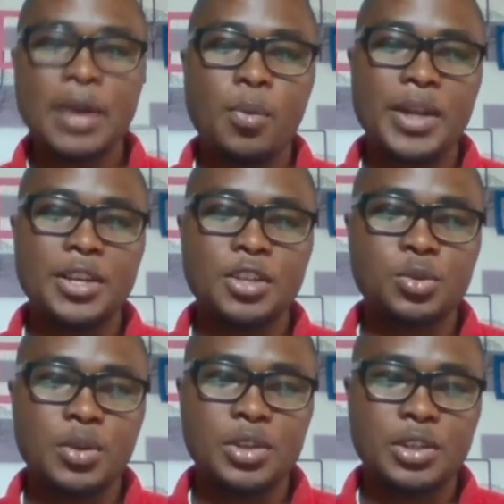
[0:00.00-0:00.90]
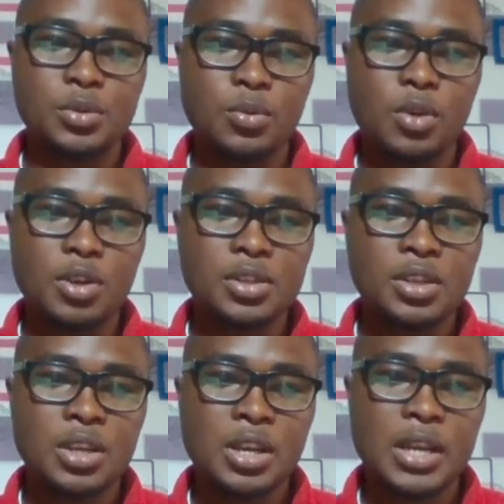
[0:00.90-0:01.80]
while this one is
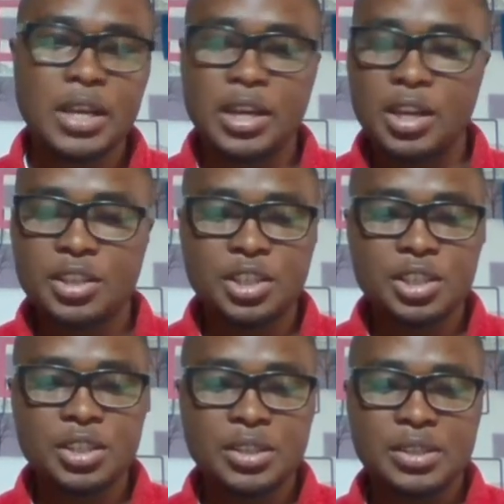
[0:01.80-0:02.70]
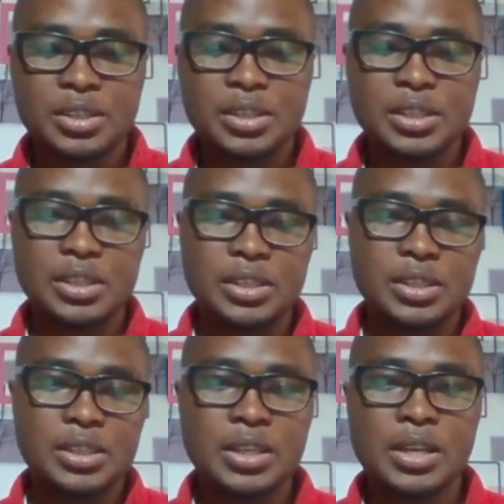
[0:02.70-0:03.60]
what?
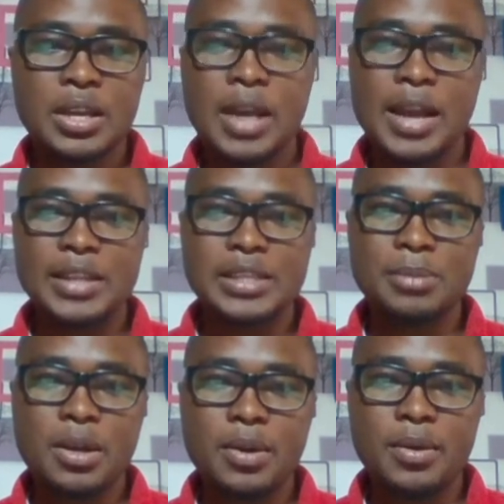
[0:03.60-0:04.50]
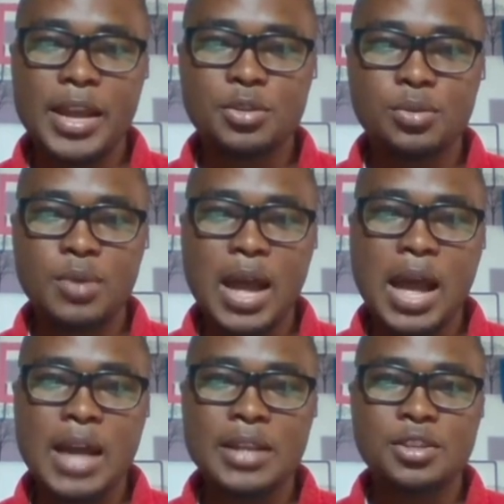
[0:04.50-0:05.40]
H6. At the same time, I would like to
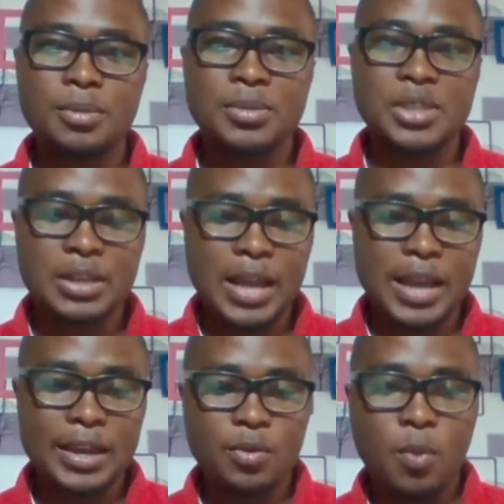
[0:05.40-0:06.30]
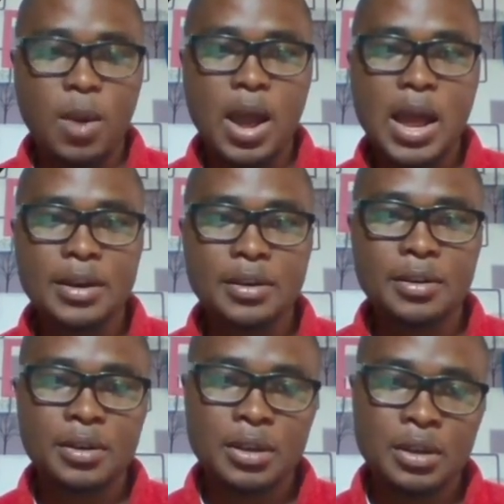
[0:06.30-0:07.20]
add something like
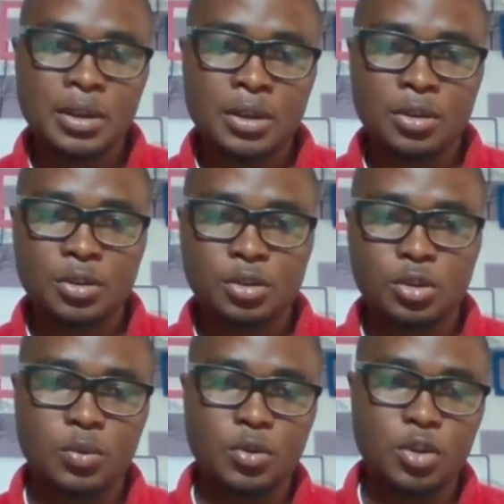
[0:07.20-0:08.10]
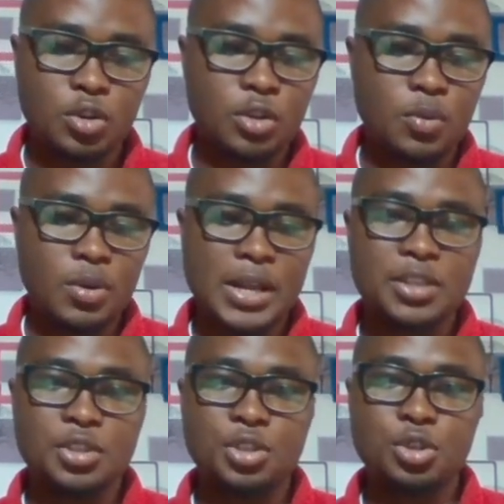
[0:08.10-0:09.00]
1, so we know the one
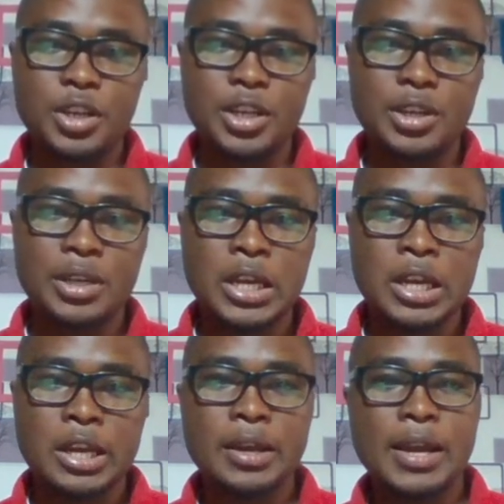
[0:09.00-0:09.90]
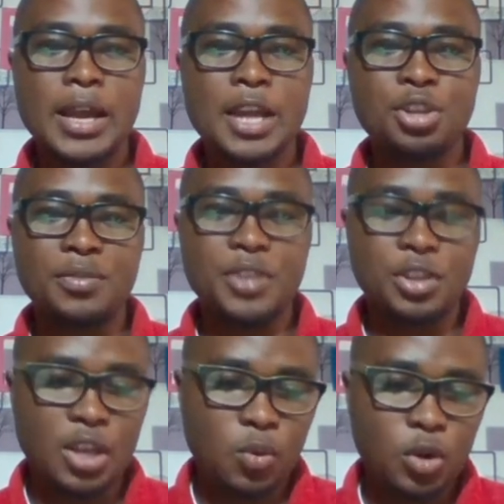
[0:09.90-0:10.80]
that is showing. End of
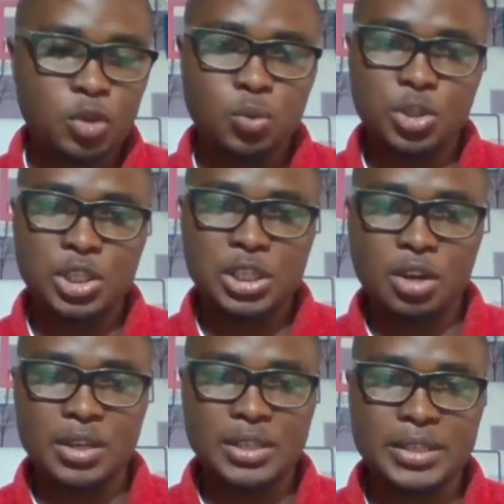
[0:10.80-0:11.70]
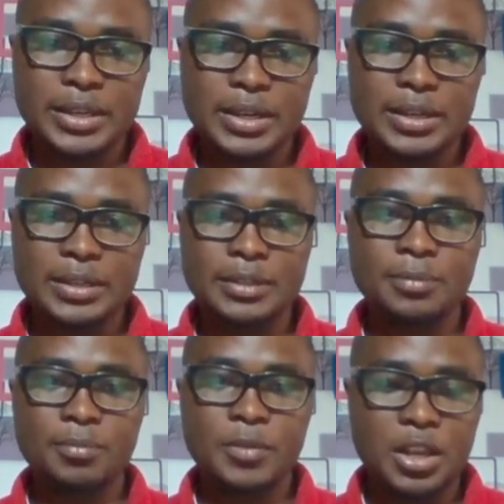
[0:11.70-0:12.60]
the day, what we see on the
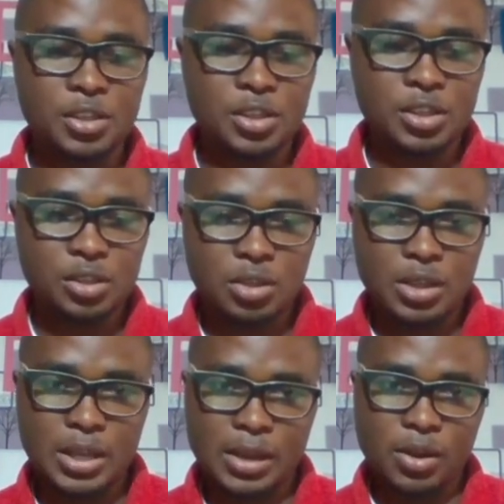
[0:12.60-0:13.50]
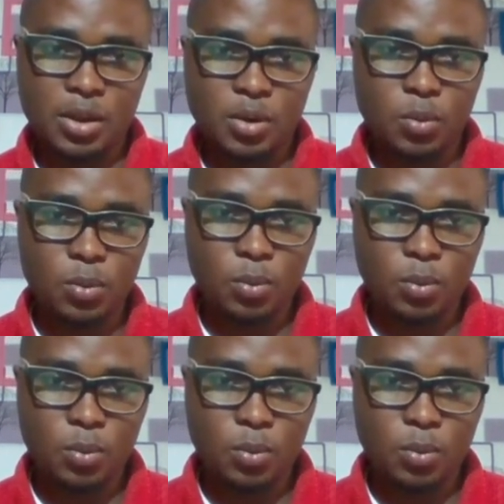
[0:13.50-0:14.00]
screen is the